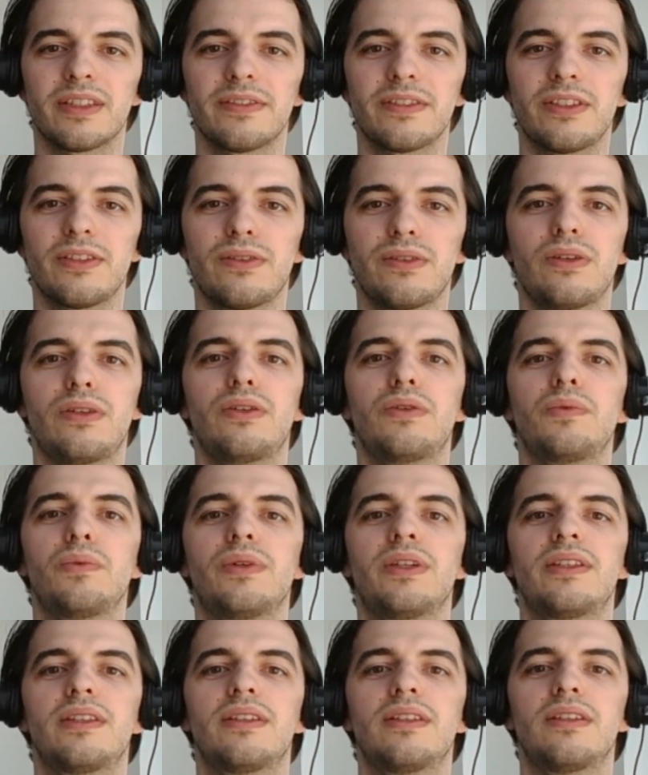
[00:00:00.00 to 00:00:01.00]
there are,
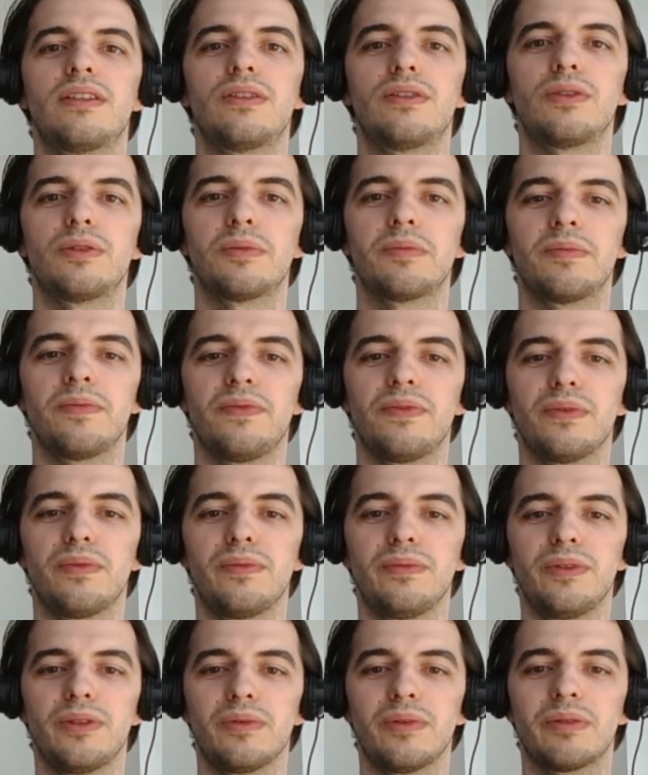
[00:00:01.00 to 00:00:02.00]
what other
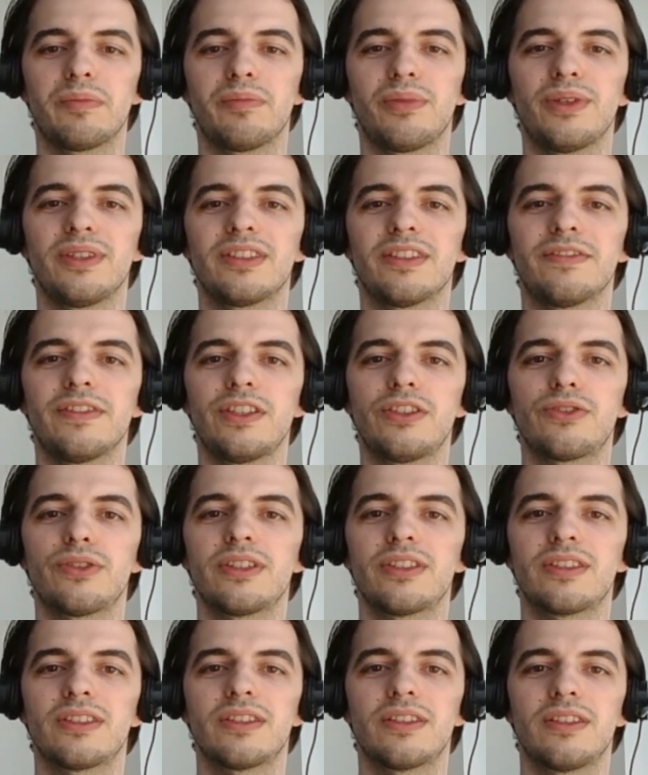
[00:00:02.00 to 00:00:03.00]
what points of
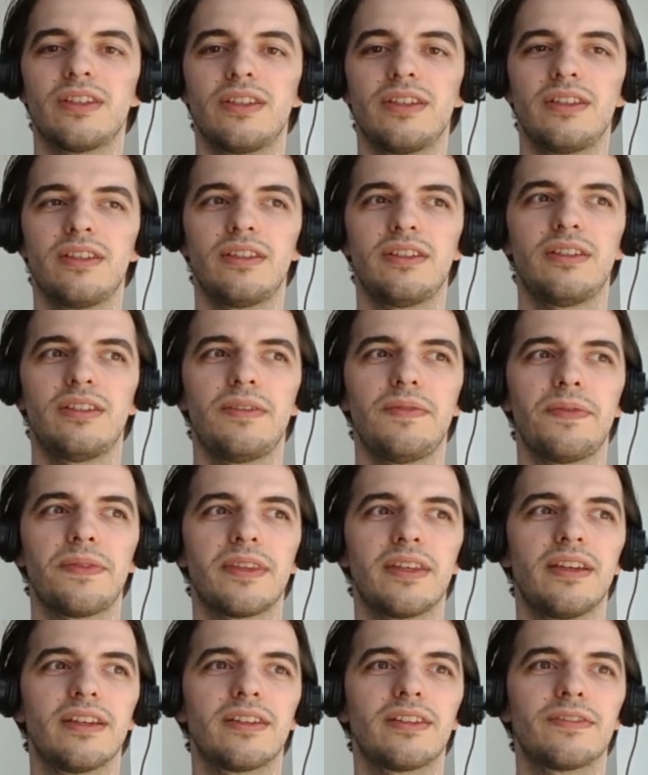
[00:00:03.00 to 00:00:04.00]
interest
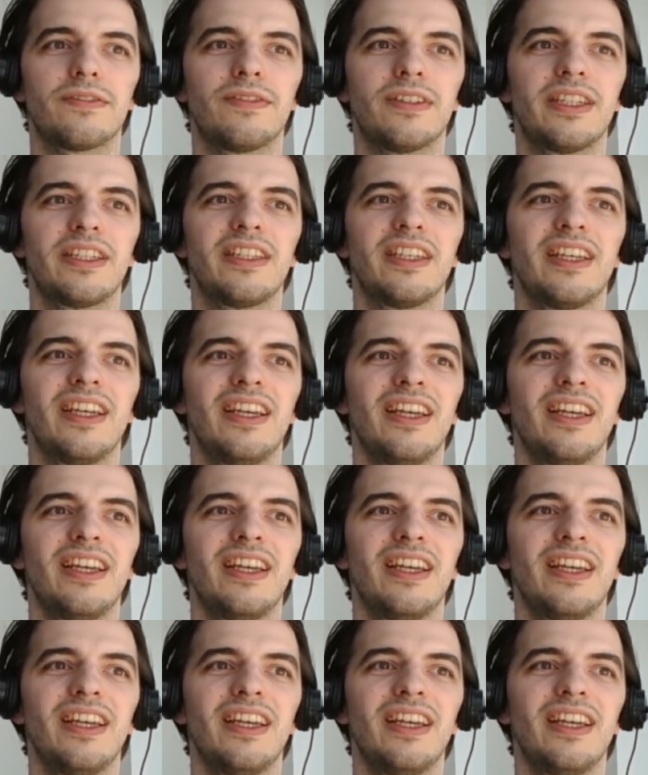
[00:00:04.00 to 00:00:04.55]
I could find.